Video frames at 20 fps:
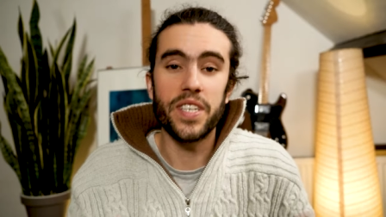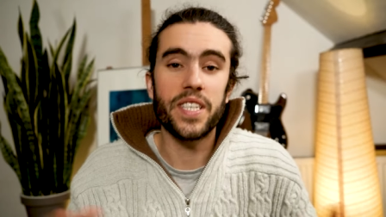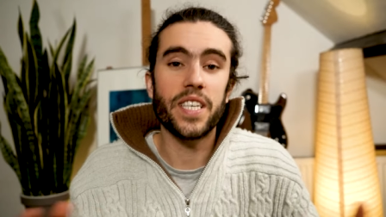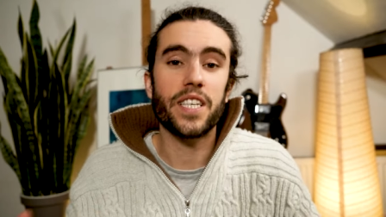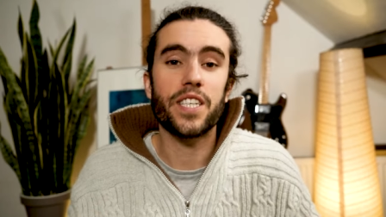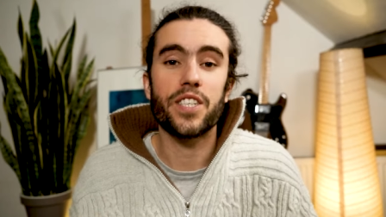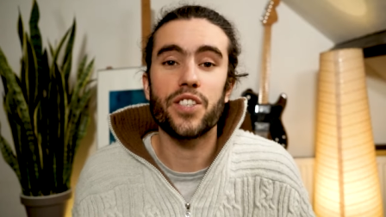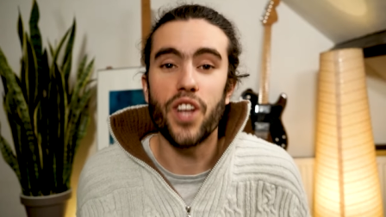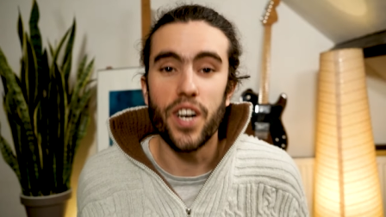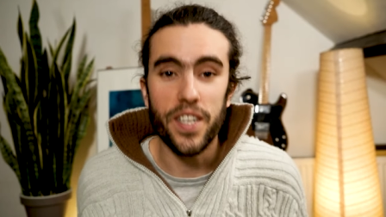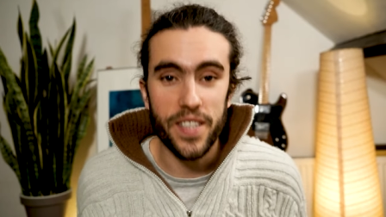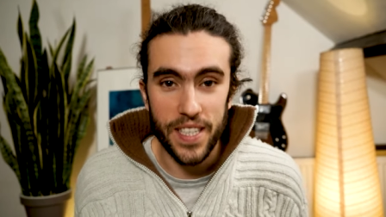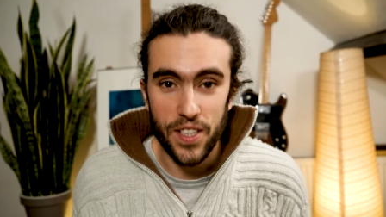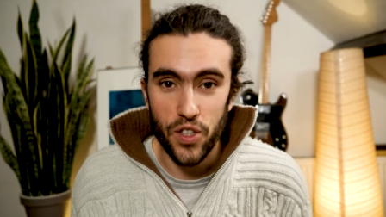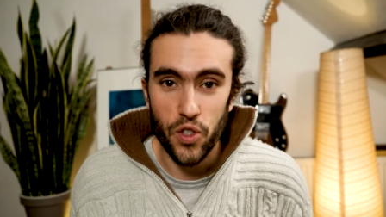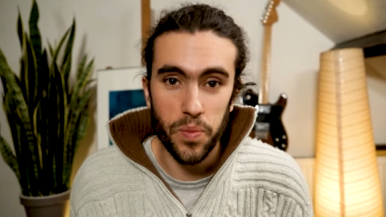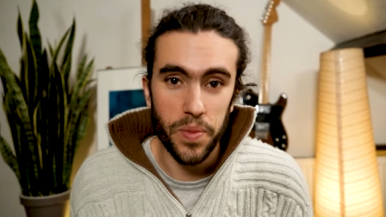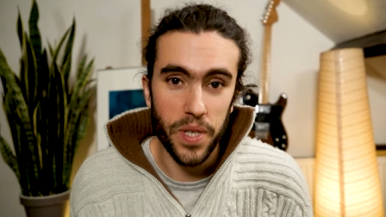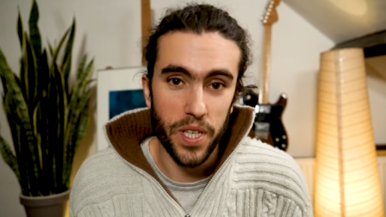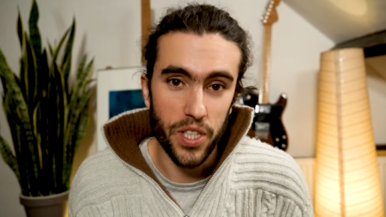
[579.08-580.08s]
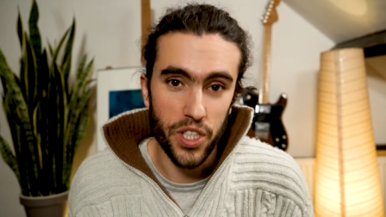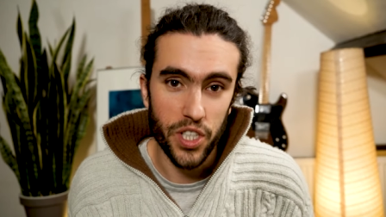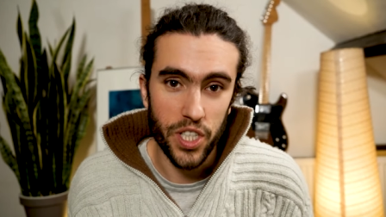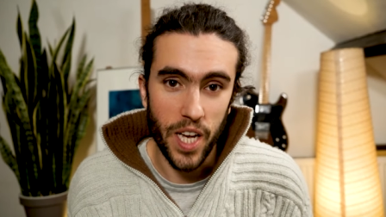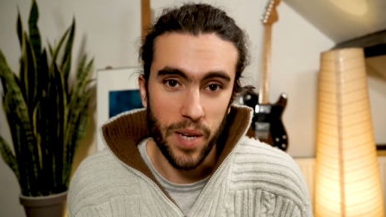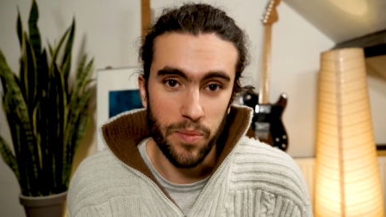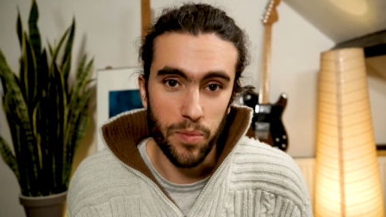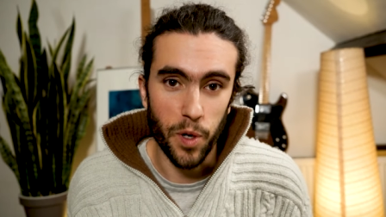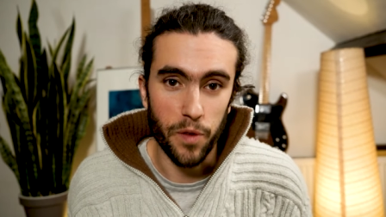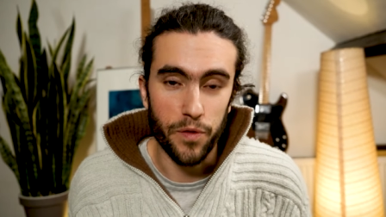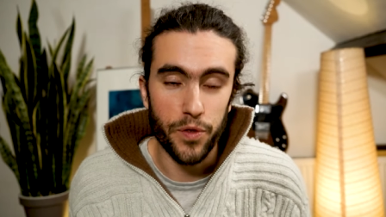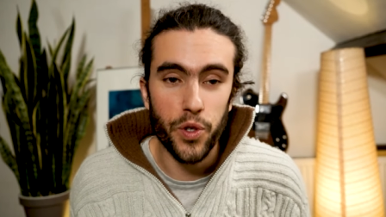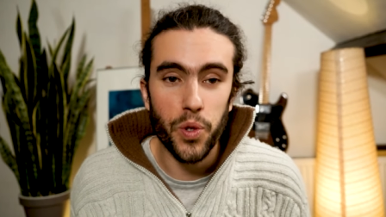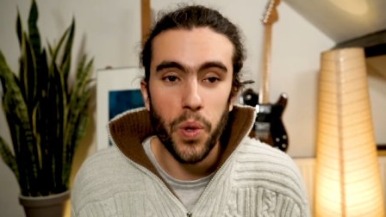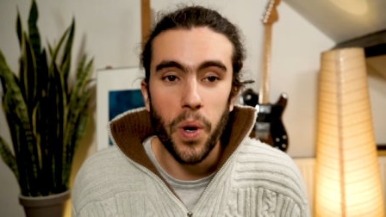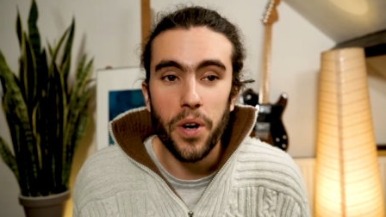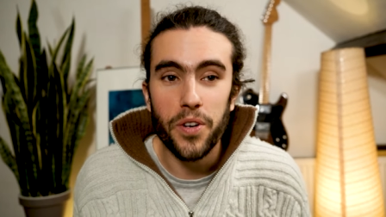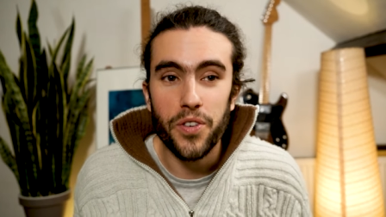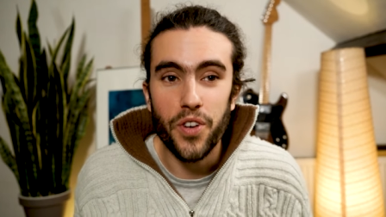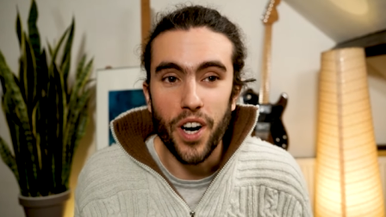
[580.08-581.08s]
this is nothing to be ashamed of. You
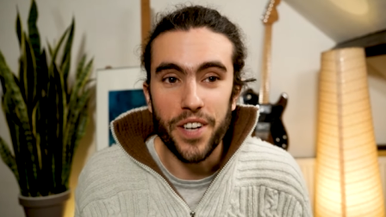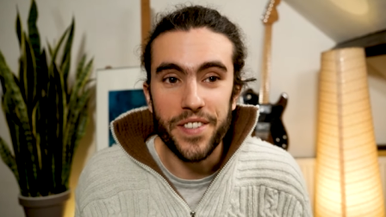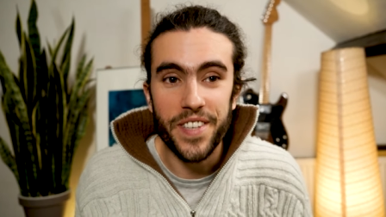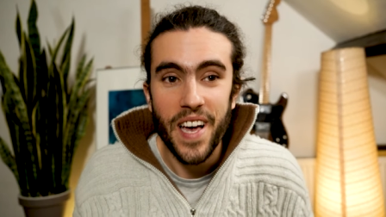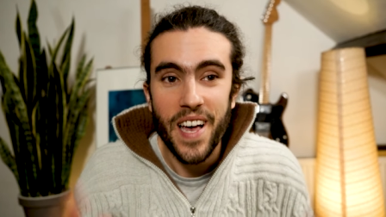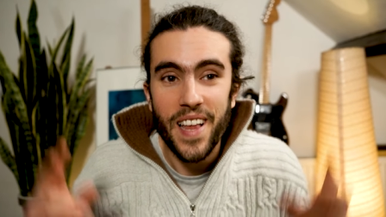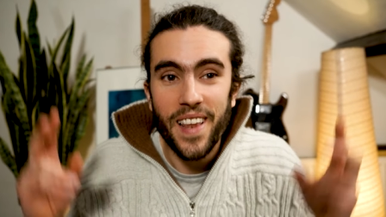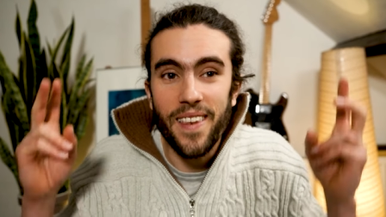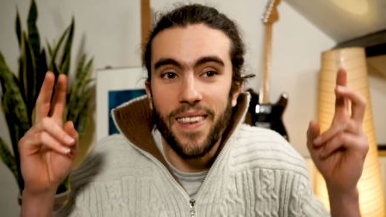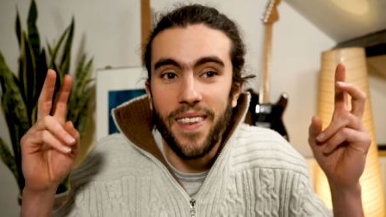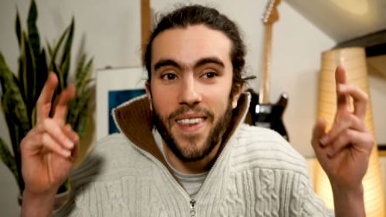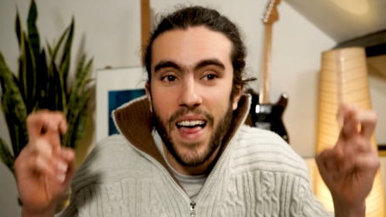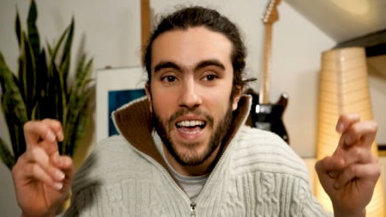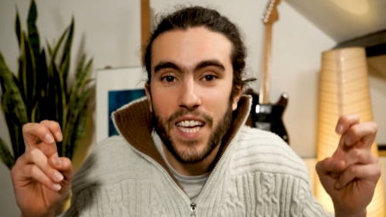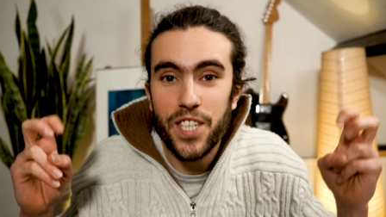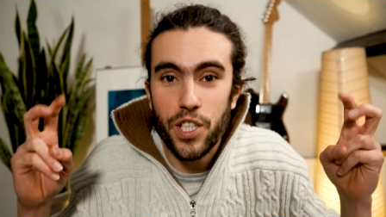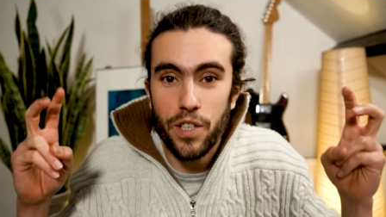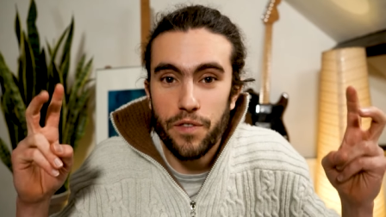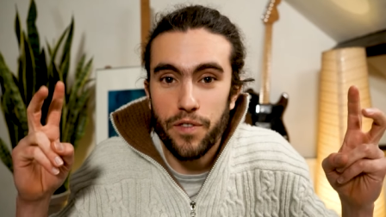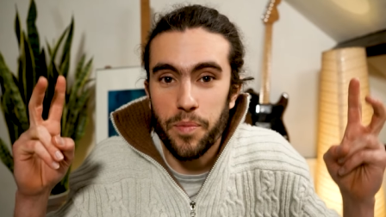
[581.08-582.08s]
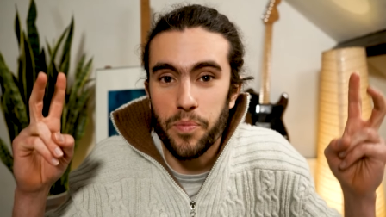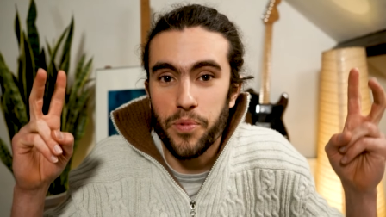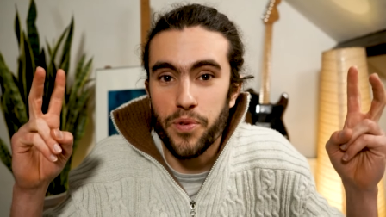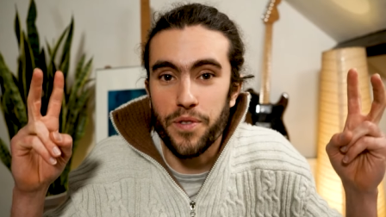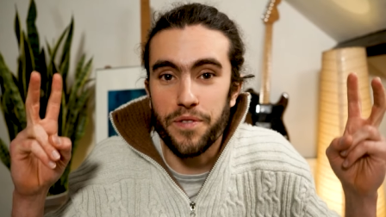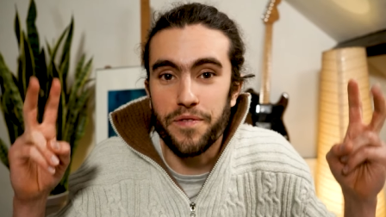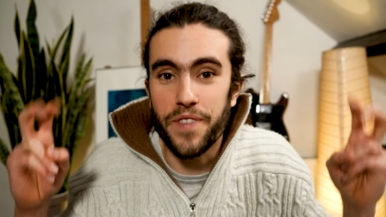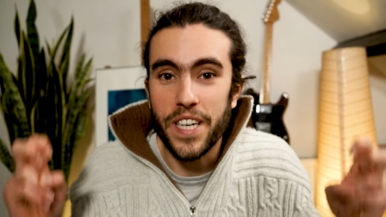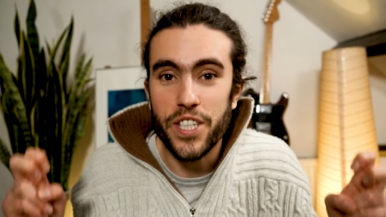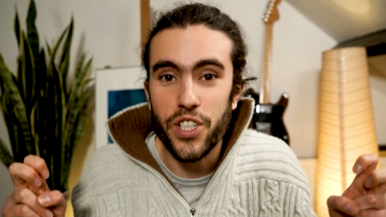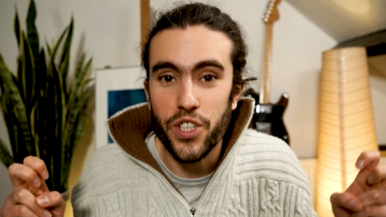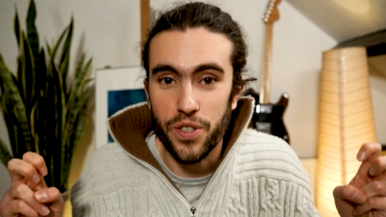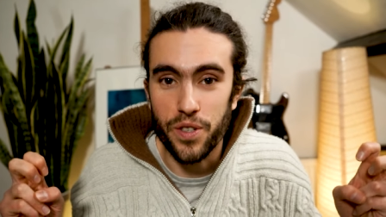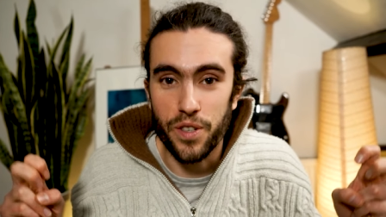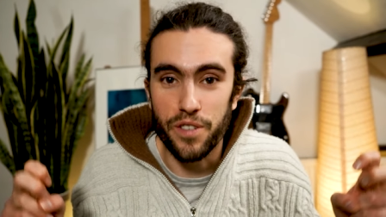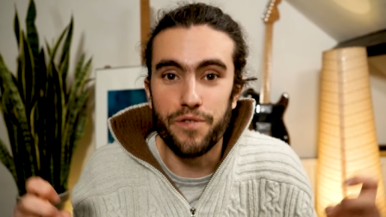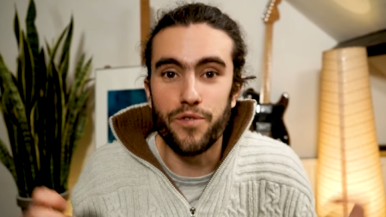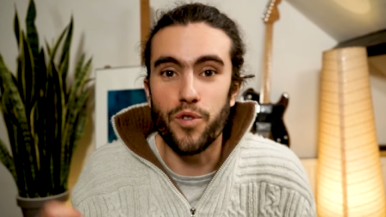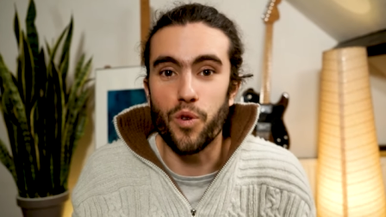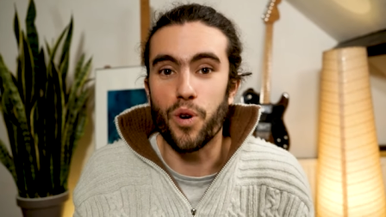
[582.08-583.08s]
are not less of a
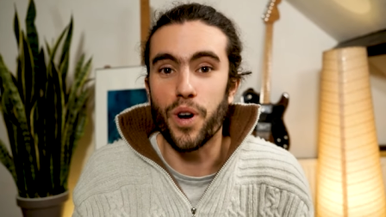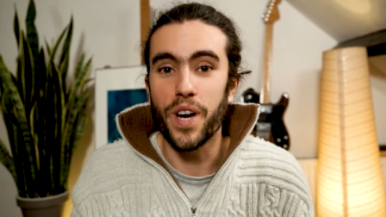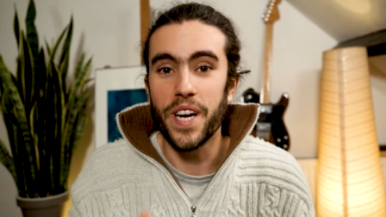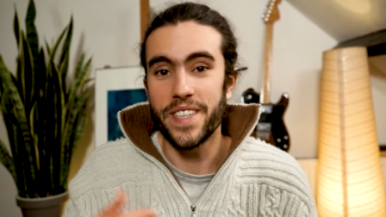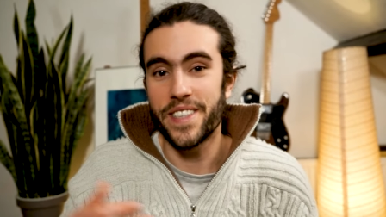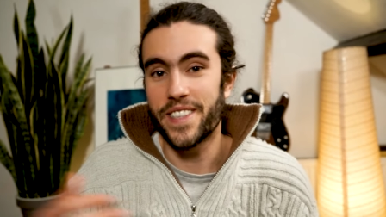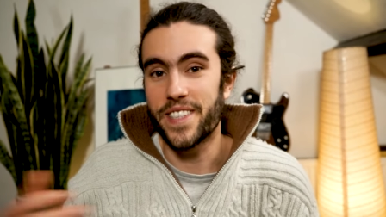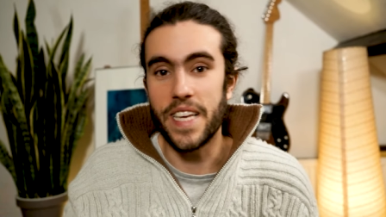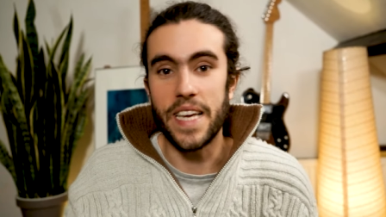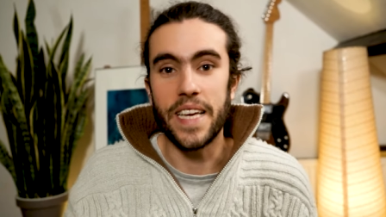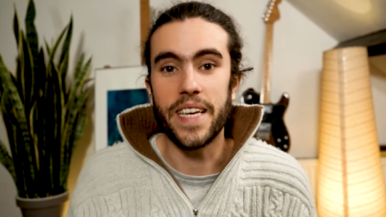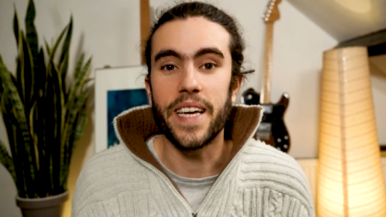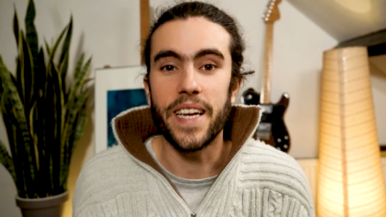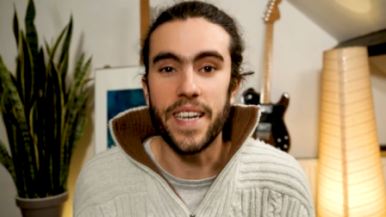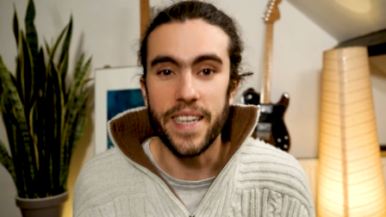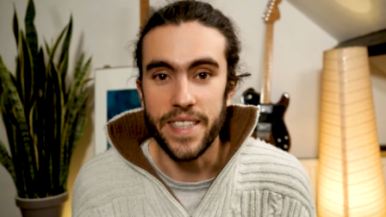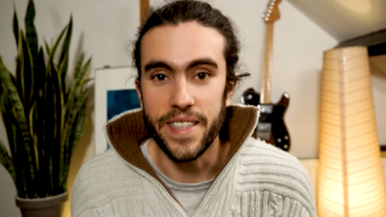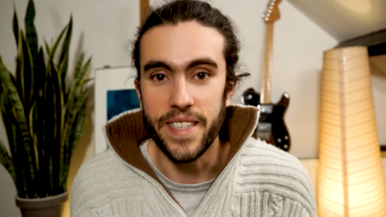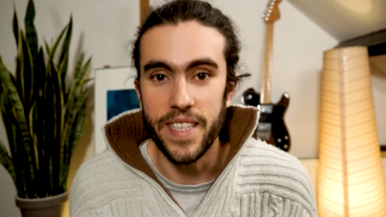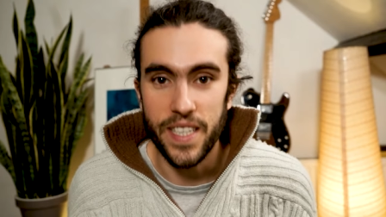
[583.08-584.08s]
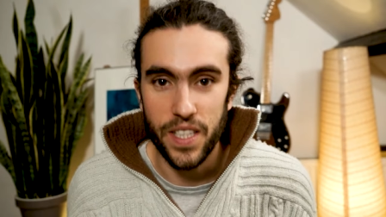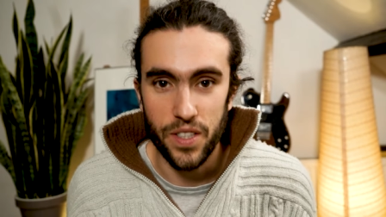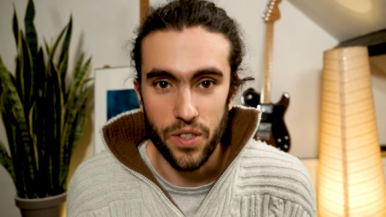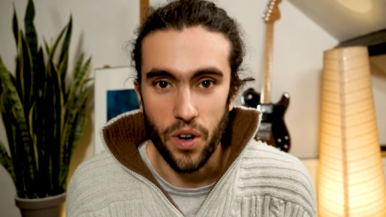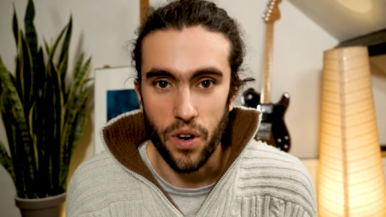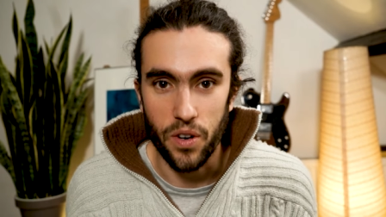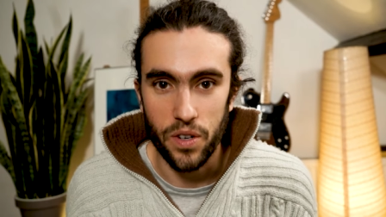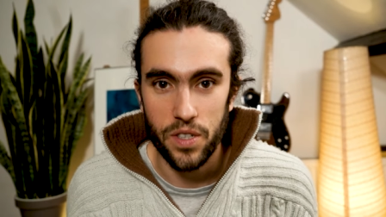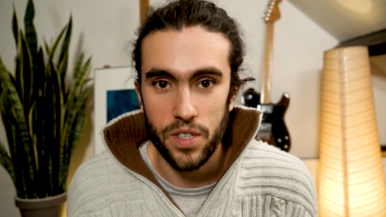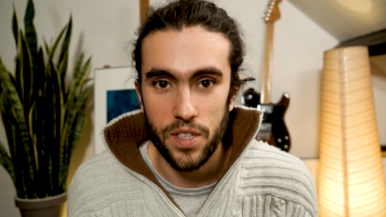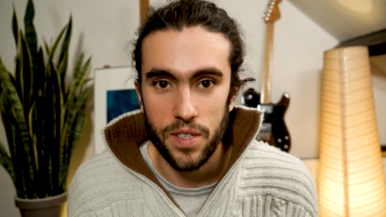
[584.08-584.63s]
professional for taking a detox.